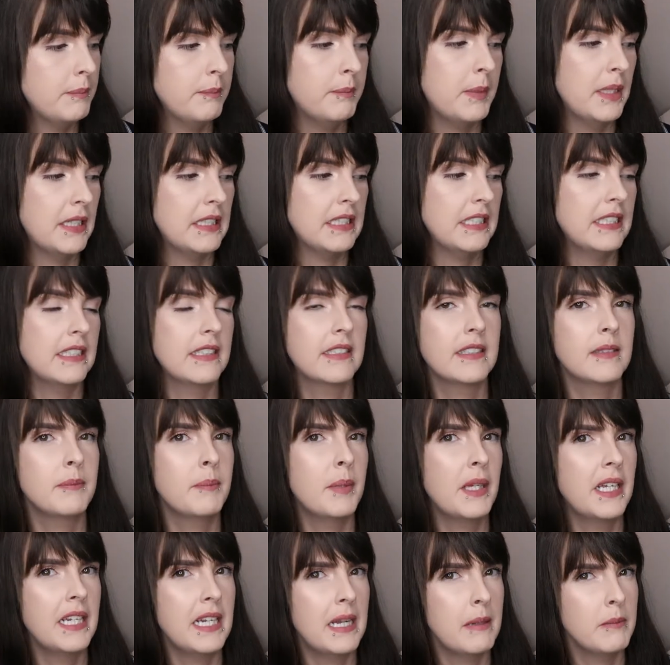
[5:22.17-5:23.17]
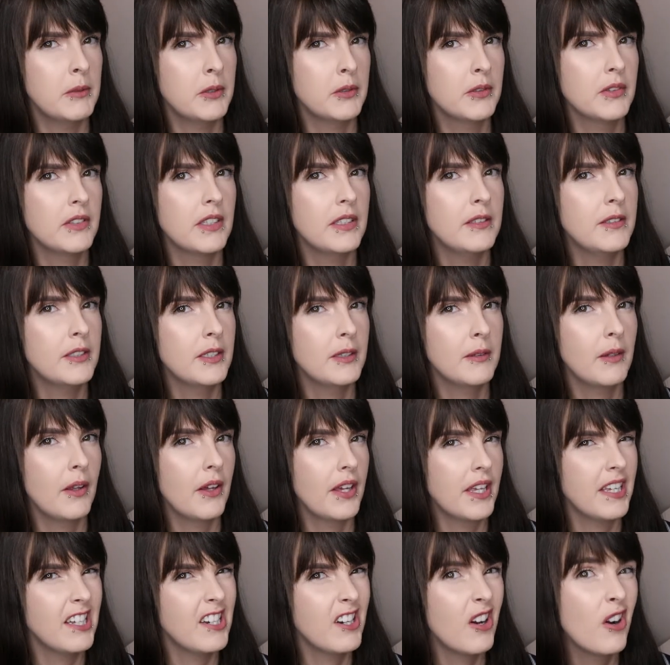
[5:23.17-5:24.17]
because B&M also do
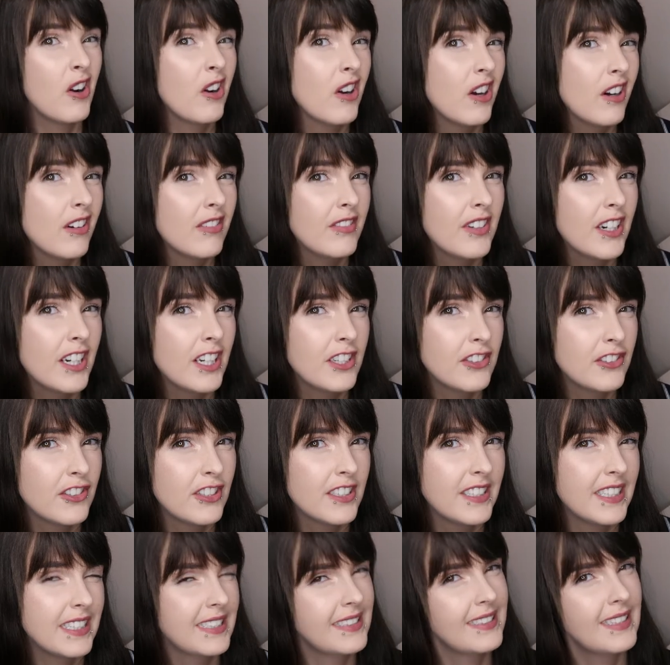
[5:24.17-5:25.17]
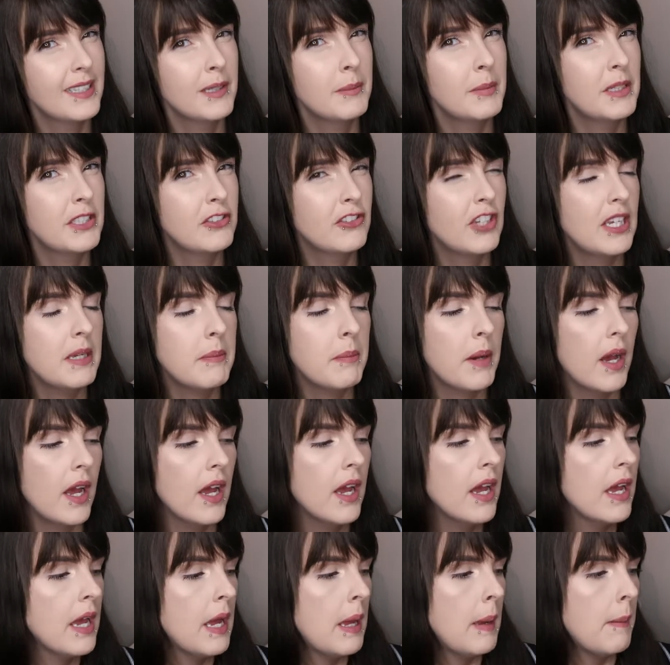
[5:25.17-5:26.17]
like a knockoff version, it's a little bit
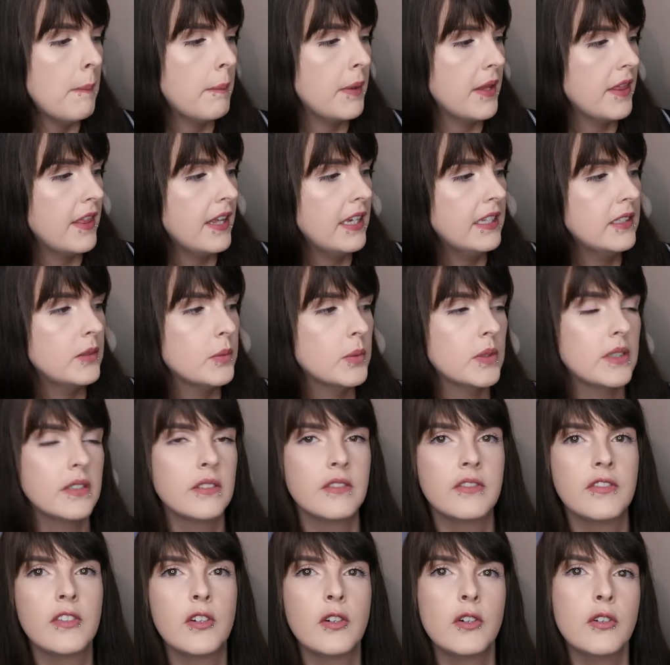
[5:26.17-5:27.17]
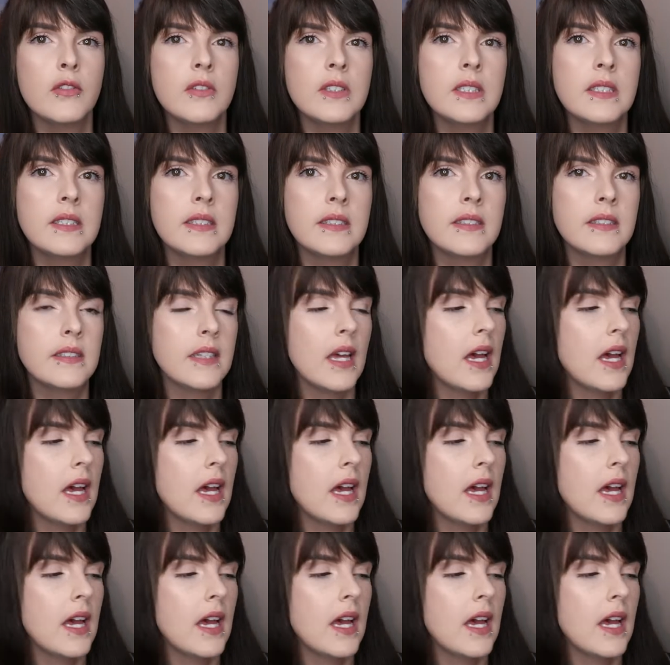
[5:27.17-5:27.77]
cheaper. But these were Zaflora's,